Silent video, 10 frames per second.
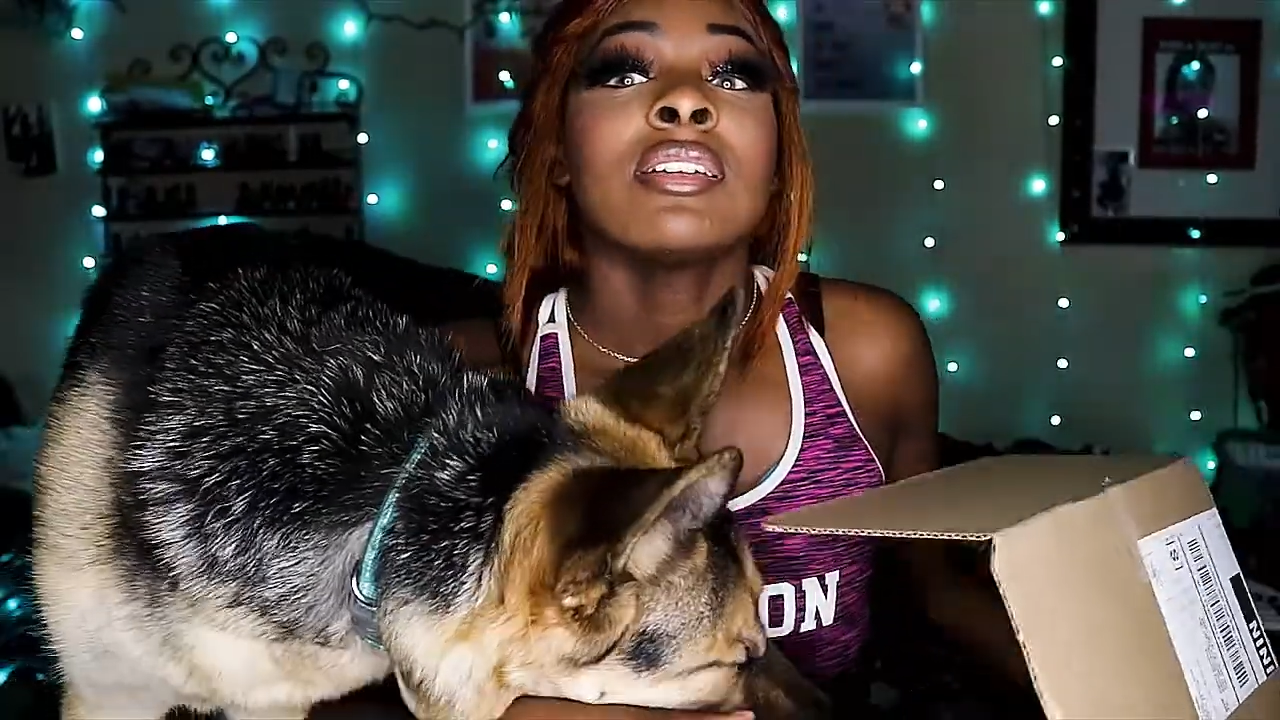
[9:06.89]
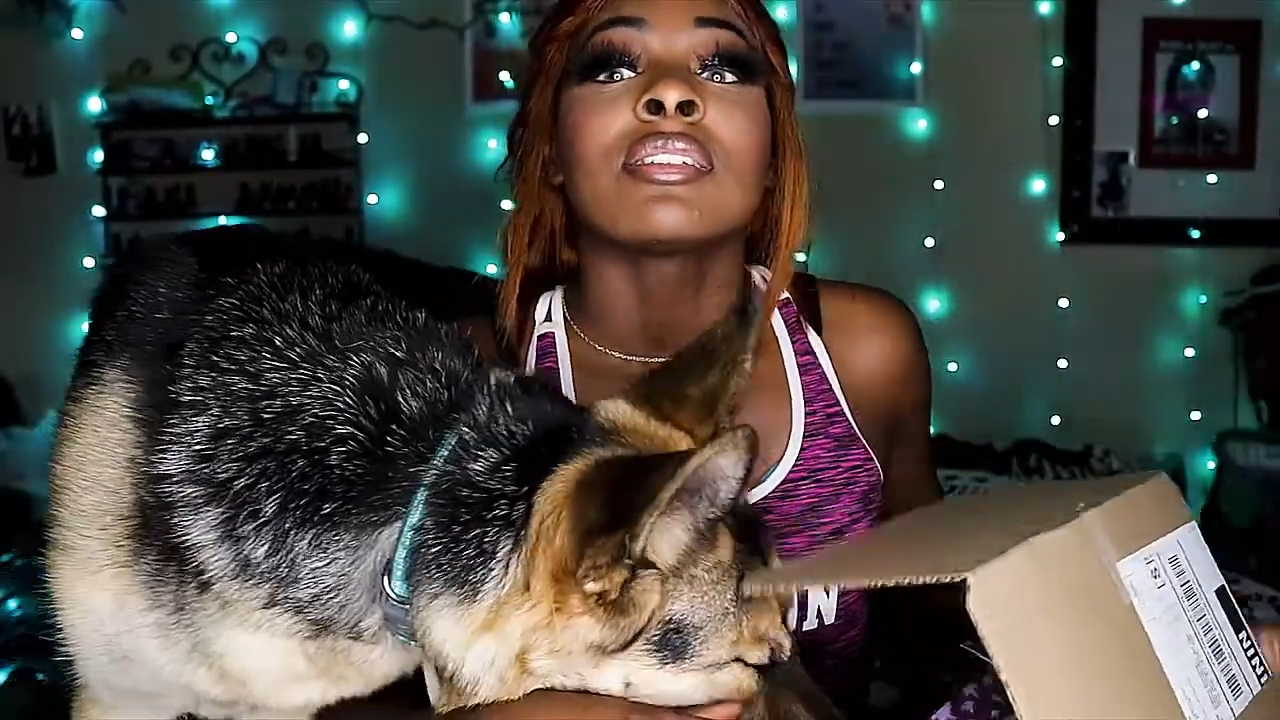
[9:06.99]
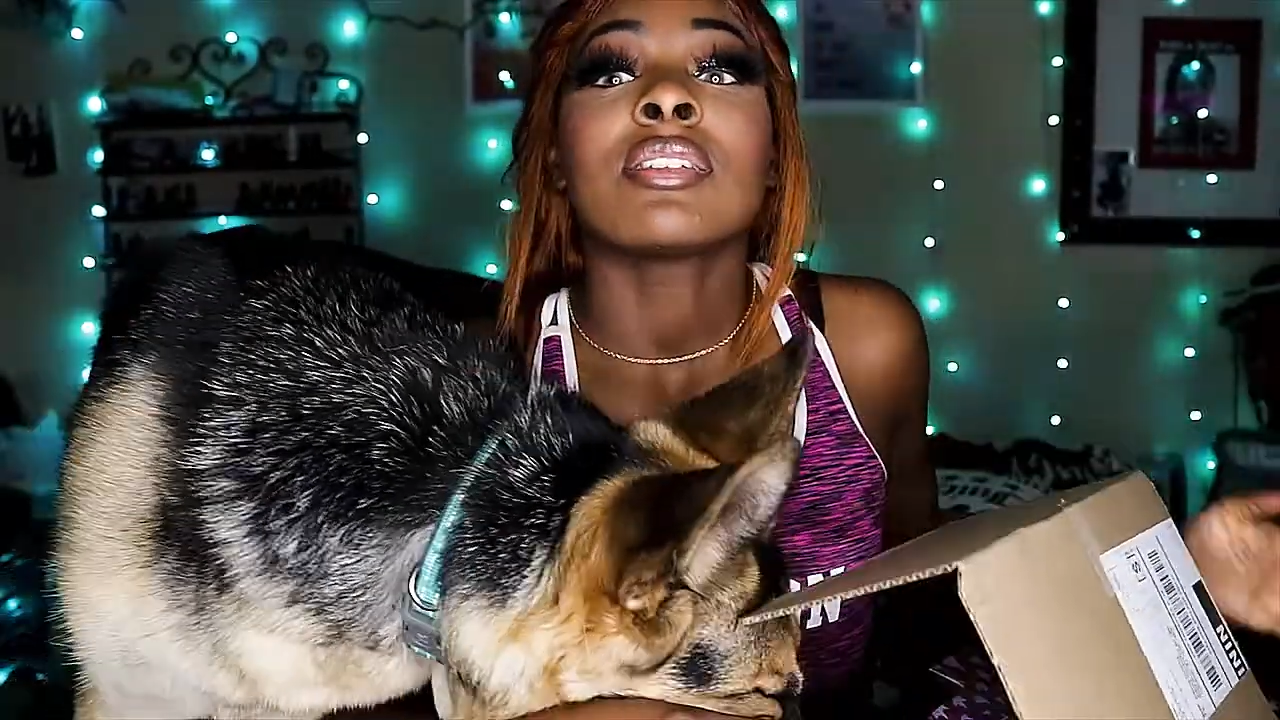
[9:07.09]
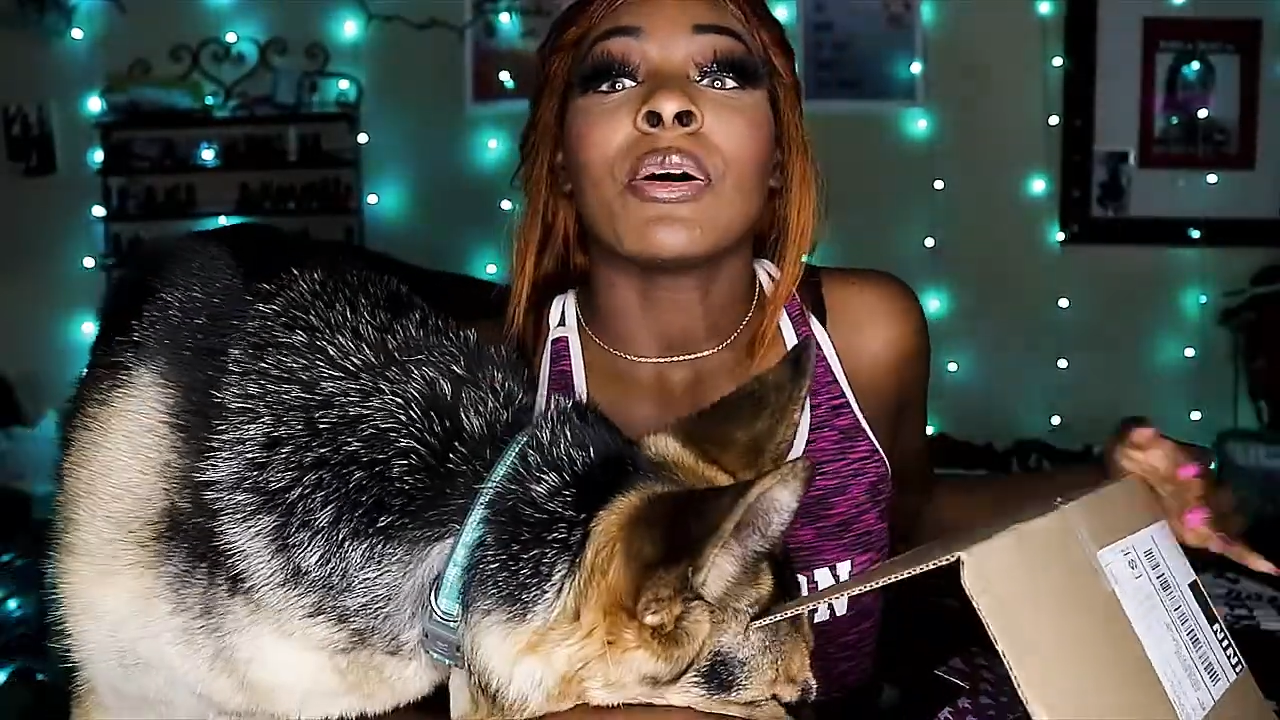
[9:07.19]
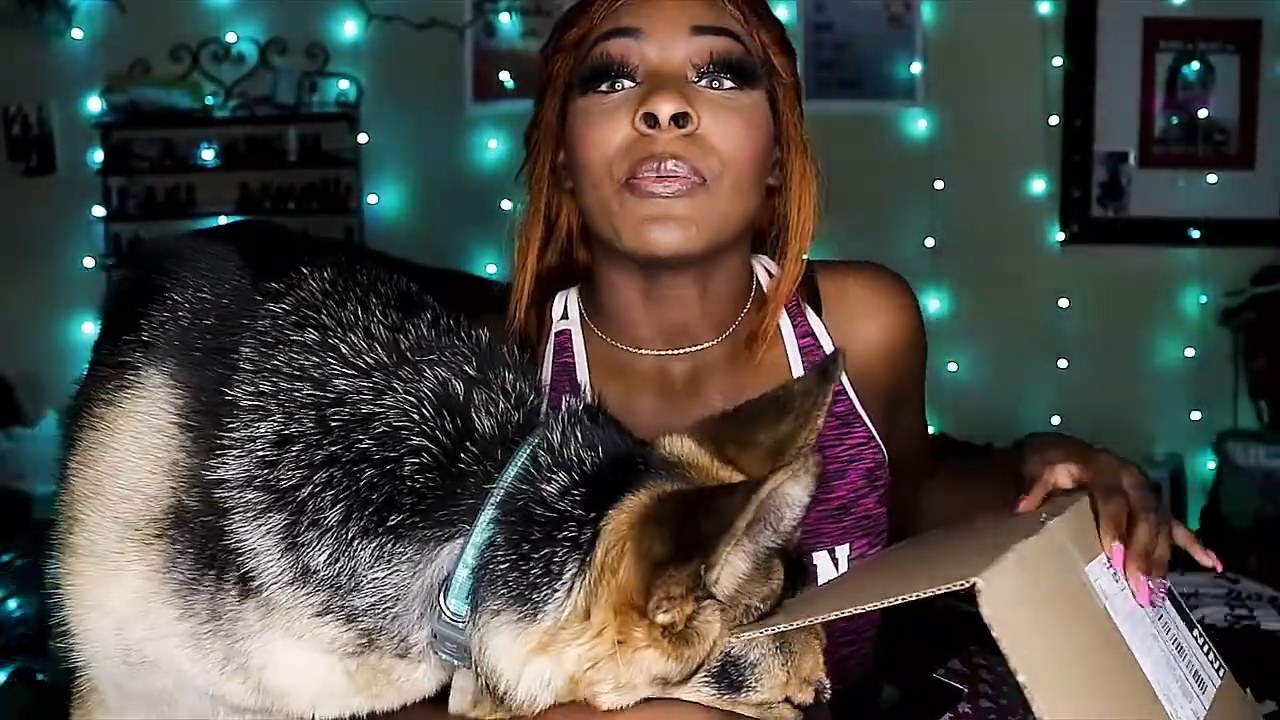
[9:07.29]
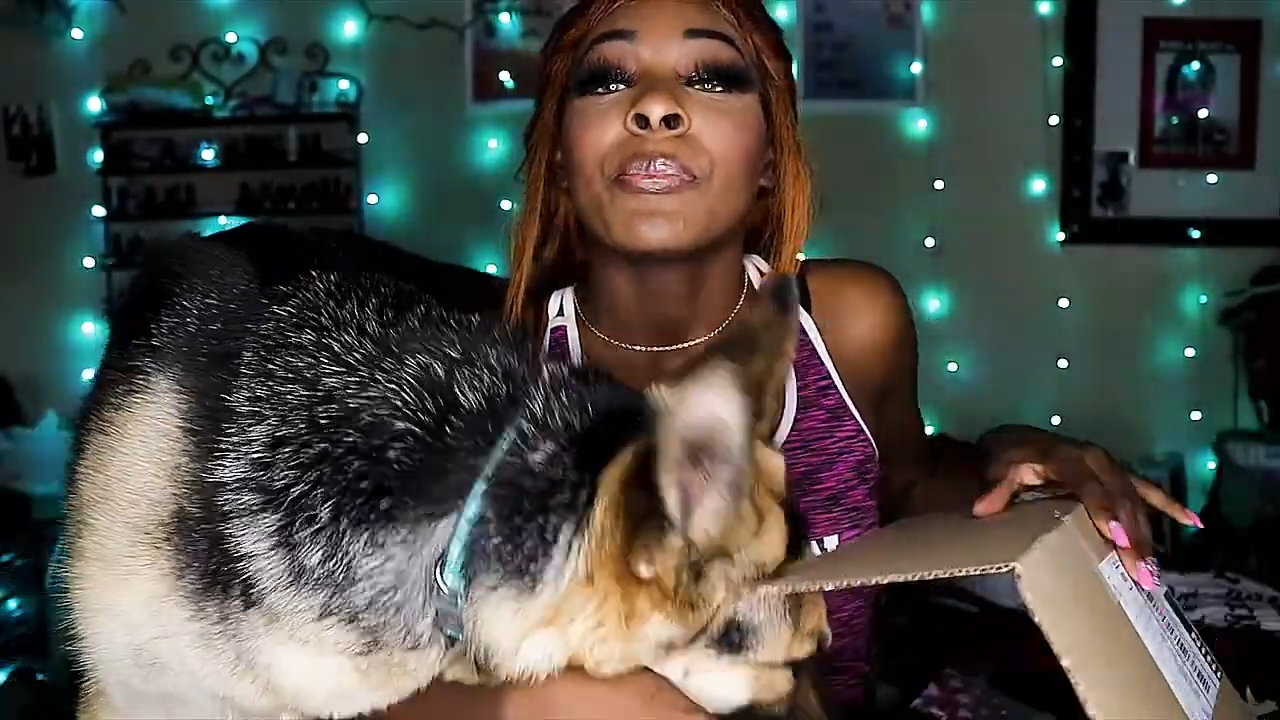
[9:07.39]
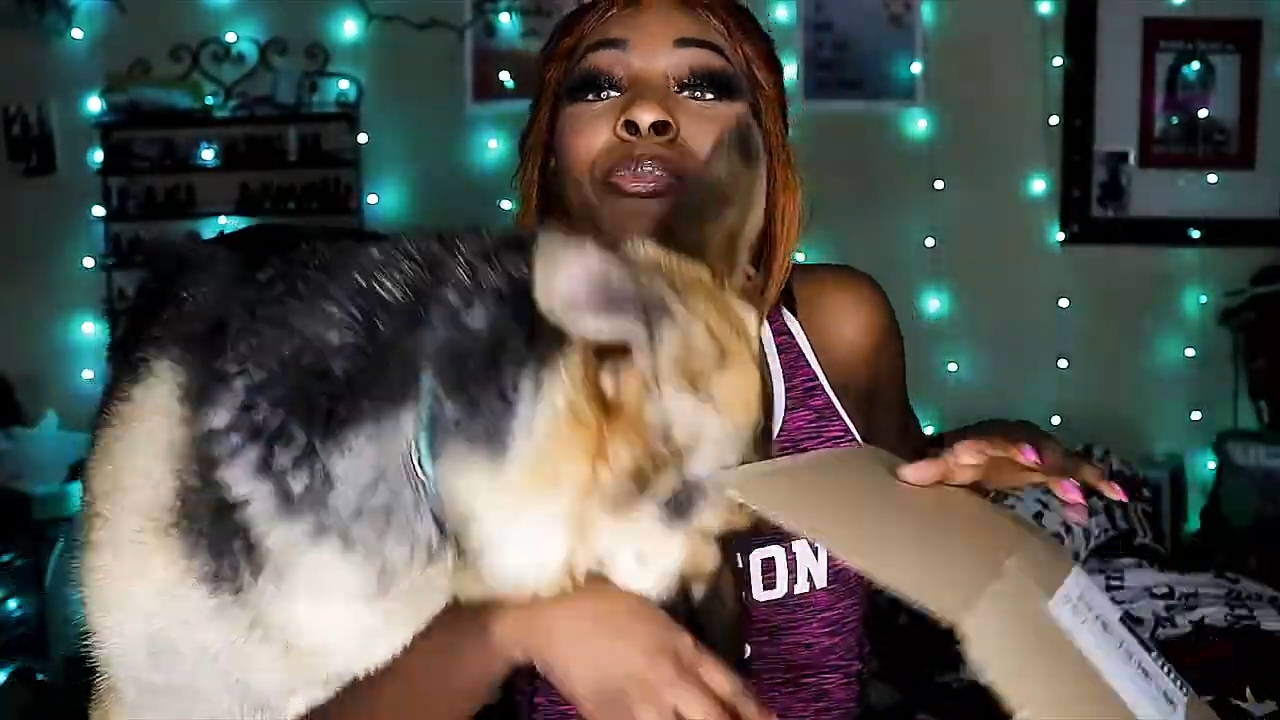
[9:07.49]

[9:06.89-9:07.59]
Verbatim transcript: So,